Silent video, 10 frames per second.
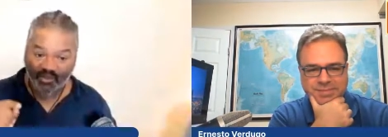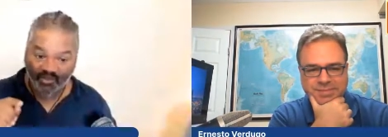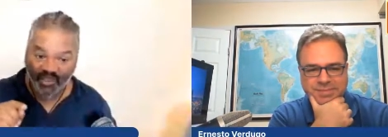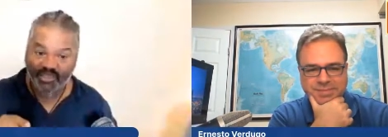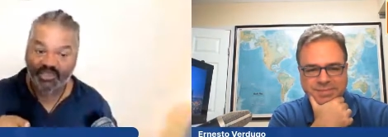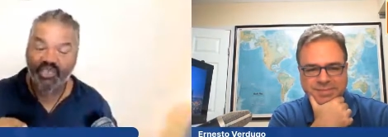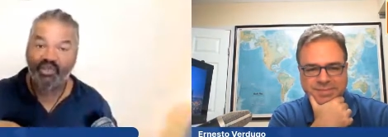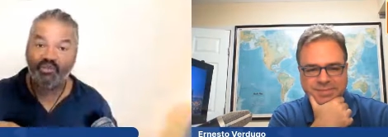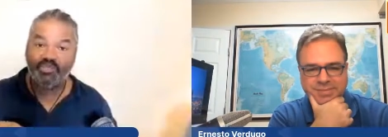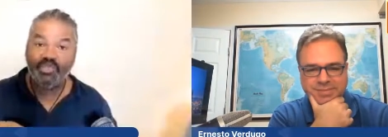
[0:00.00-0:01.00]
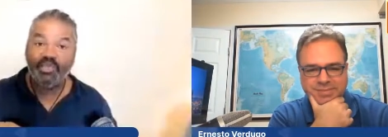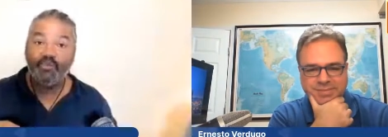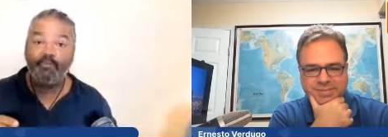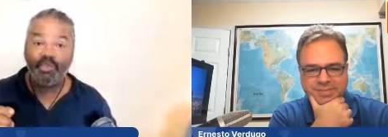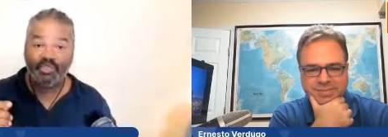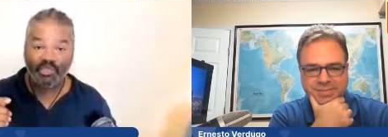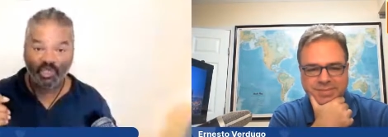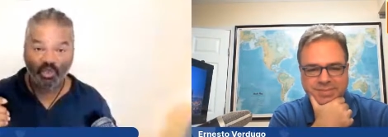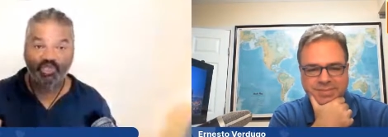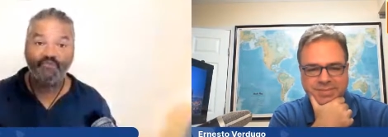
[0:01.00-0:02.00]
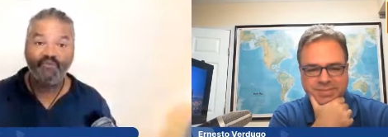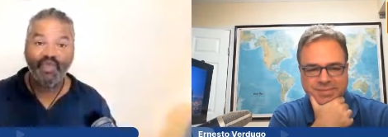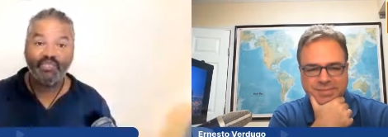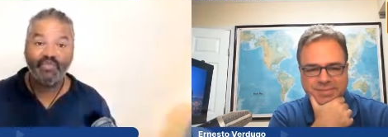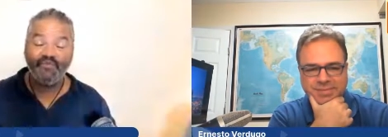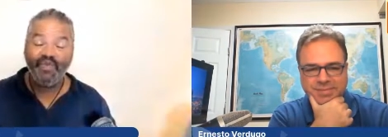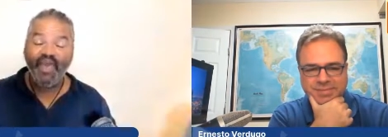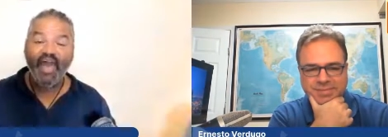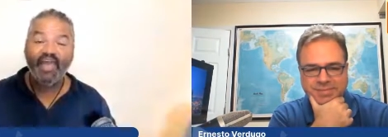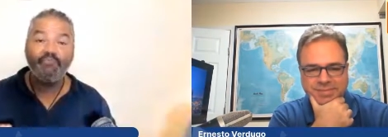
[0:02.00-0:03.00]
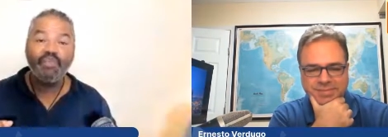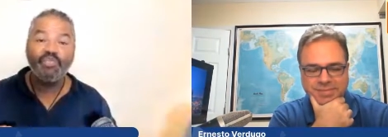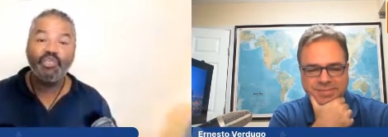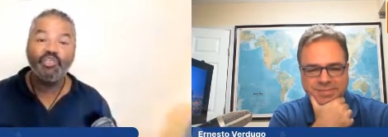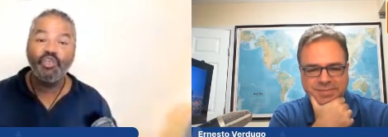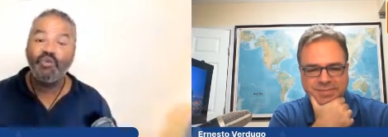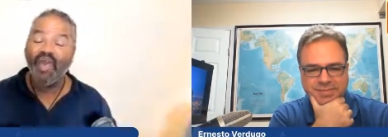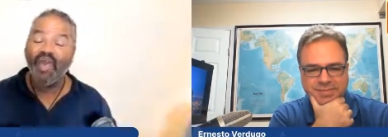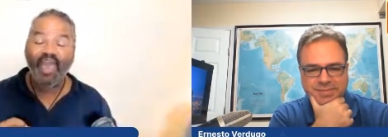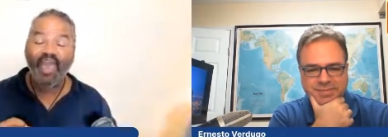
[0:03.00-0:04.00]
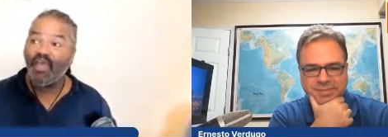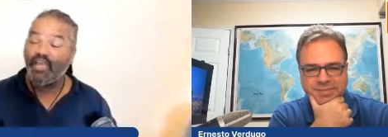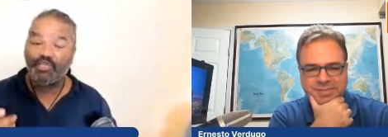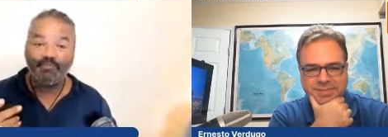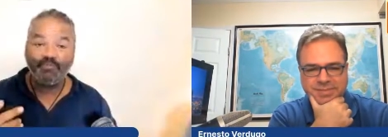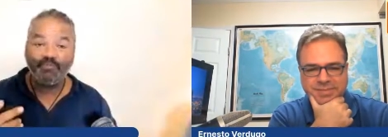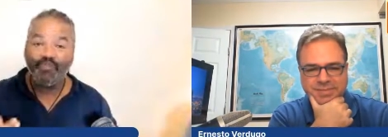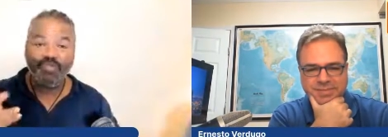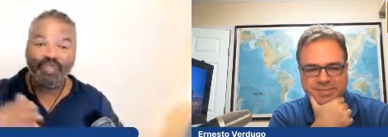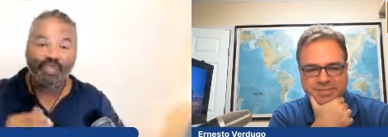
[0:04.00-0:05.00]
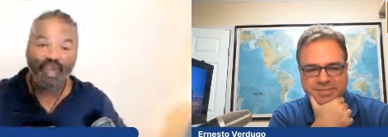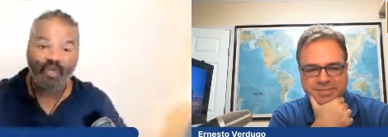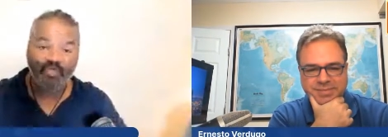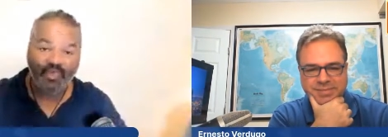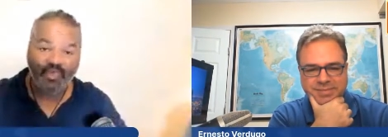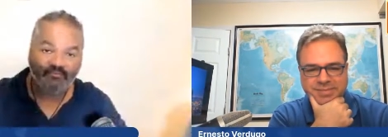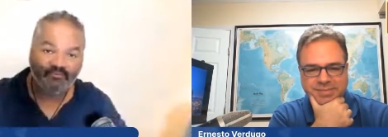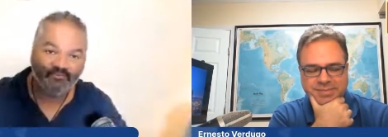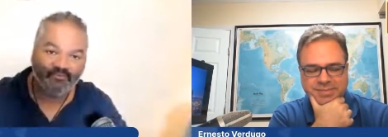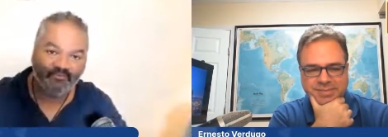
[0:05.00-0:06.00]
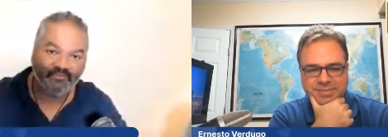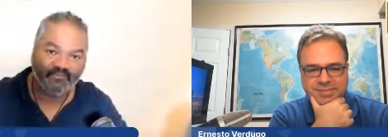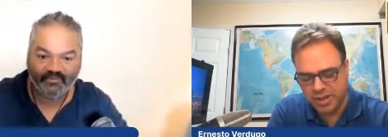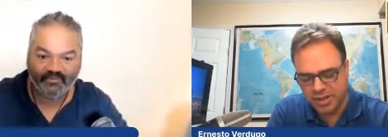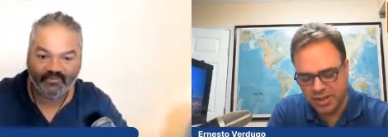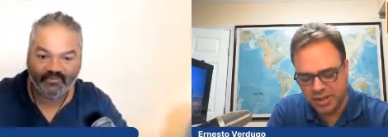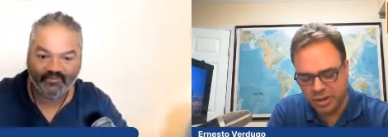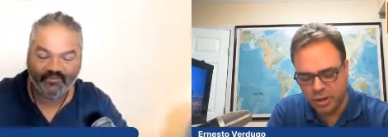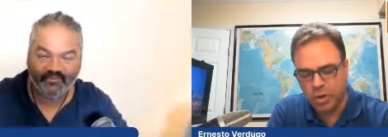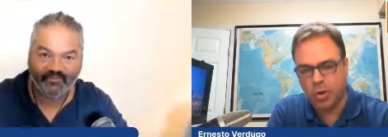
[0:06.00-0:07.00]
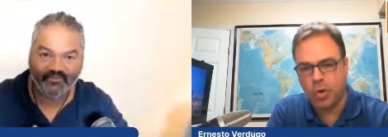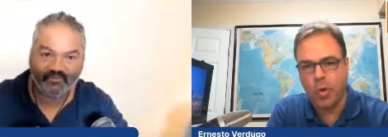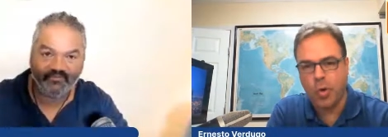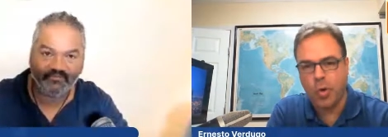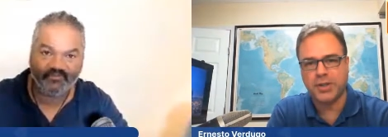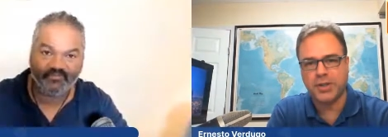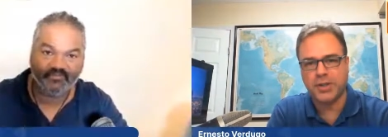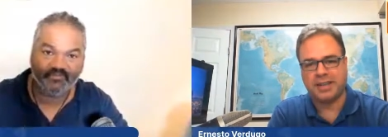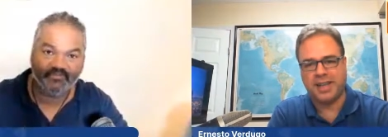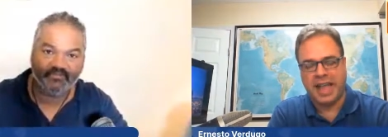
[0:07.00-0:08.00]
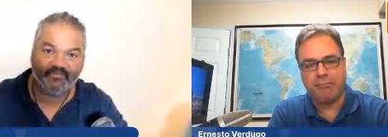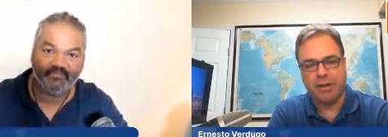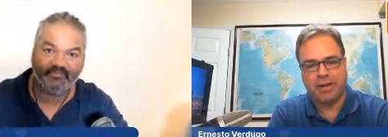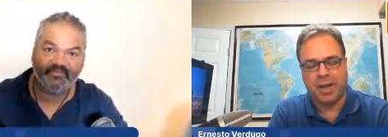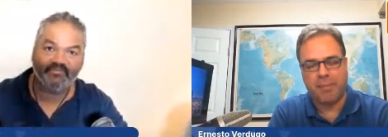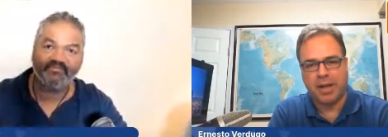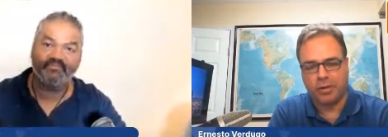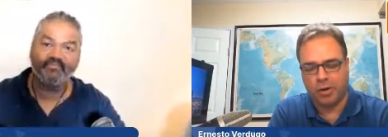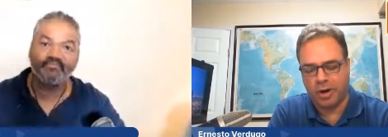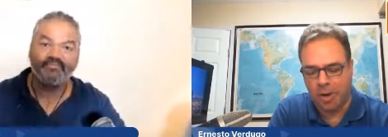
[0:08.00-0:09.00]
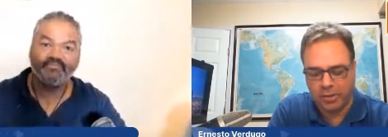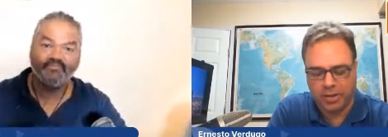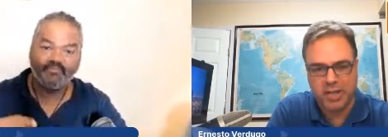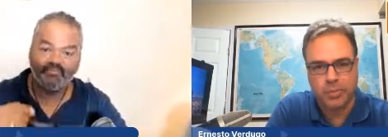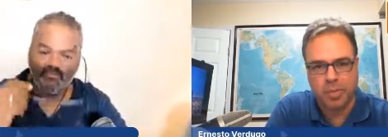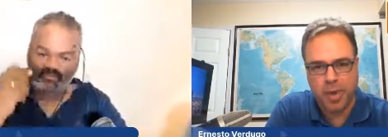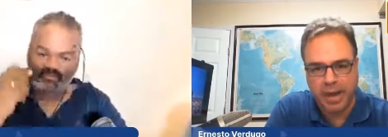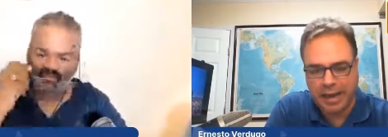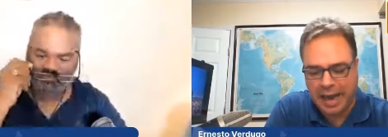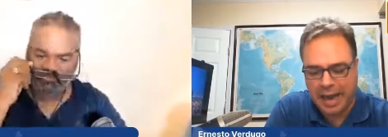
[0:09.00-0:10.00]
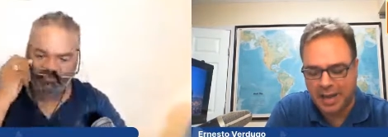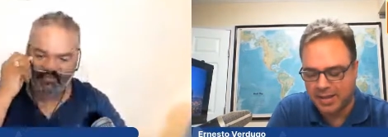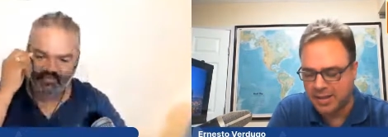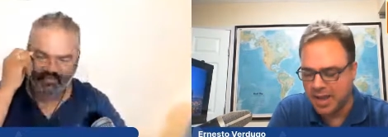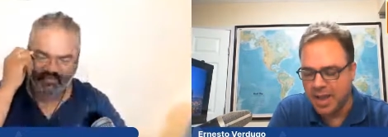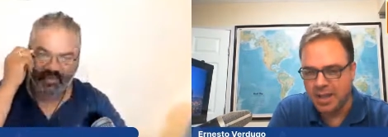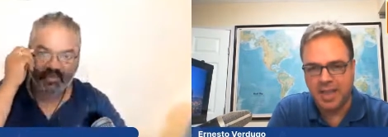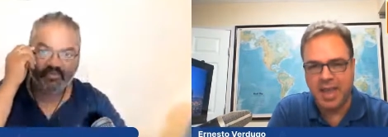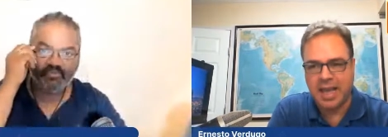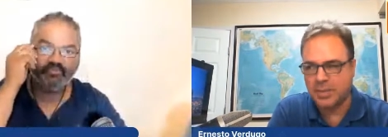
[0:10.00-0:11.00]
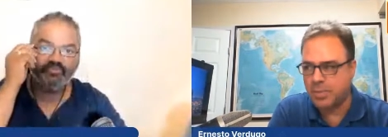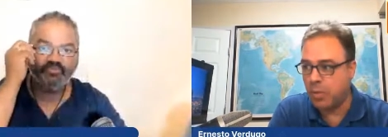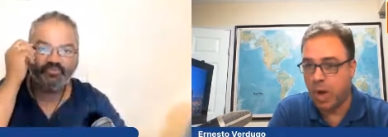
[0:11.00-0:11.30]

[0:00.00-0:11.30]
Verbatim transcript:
Speaker 1: to learn these skills because it's cost effective and it means you can do it at any time and just produce it and
Speaker 2: get it out there. There's two questions that uh, every time I talk about these with my clients, they ask me,